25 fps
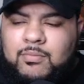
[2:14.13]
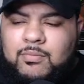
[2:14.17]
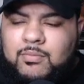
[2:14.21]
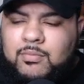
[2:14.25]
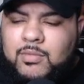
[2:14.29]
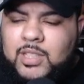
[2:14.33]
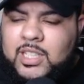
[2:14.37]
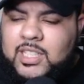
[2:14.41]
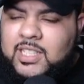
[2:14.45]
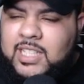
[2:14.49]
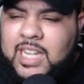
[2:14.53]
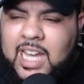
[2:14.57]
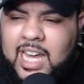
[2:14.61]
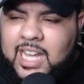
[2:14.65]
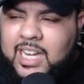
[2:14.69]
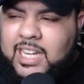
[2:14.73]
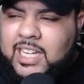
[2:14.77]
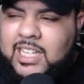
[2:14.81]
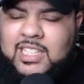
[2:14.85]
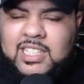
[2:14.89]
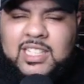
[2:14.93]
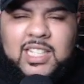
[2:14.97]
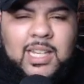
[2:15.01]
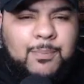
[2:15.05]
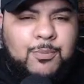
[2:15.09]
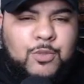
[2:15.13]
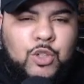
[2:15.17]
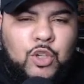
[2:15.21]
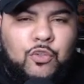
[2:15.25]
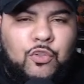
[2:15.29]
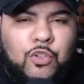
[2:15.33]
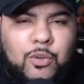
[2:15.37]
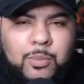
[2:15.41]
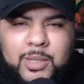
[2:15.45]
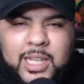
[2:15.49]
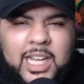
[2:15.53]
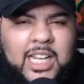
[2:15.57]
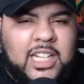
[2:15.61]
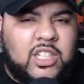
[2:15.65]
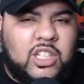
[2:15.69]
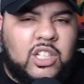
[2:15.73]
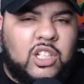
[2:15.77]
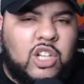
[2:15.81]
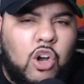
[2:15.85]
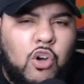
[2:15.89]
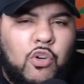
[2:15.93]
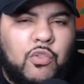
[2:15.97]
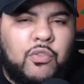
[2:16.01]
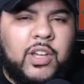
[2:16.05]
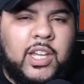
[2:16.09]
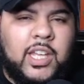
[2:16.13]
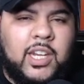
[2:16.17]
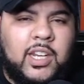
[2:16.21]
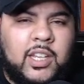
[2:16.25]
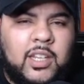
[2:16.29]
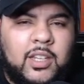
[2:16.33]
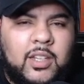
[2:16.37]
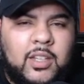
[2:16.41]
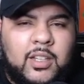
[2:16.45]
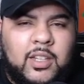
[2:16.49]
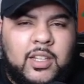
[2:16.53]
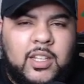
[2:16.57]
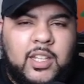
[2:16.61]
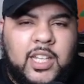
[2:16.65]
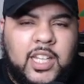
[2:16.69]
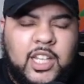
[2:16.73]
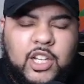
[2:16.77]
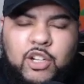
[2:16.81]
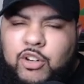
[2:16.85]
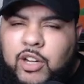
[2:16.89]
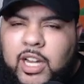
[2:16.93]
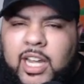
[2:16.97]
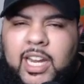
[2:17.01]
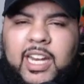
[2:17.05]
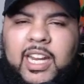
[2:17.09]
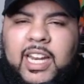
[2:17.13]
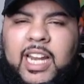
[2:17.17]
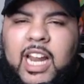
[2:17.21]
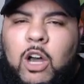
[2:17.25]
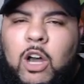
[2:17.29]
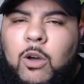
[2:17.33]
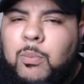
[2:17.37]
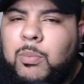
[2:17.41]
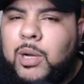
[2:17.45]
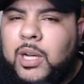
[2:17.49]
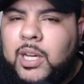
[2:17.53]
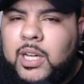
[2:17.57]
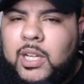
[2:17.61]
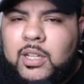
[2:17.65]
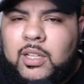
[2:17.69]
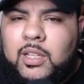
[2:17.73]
does not exempt you from catching COVID and creating an outbreak.